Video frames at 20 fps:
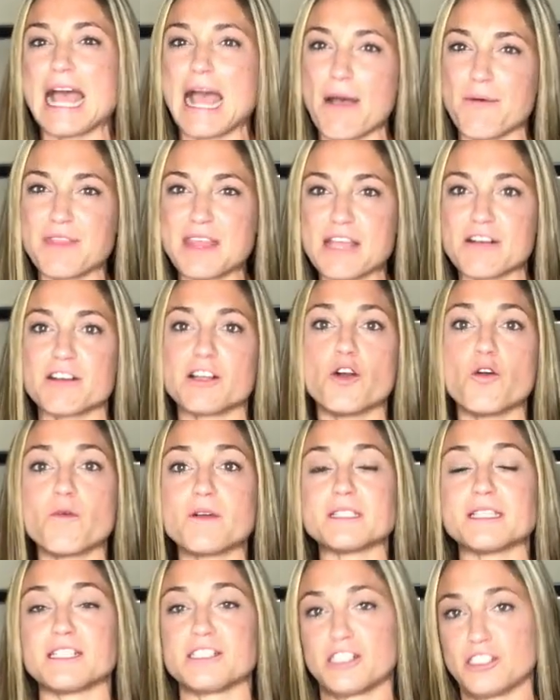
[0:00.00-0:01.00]
out there. I
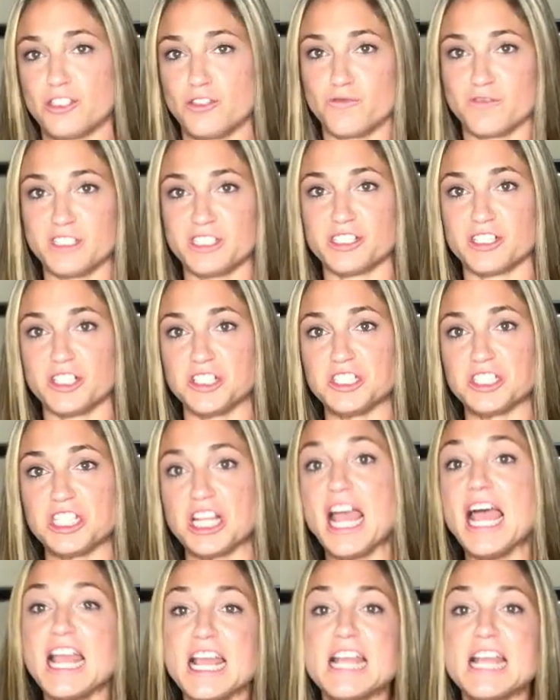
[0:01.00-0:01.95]
always like to do research.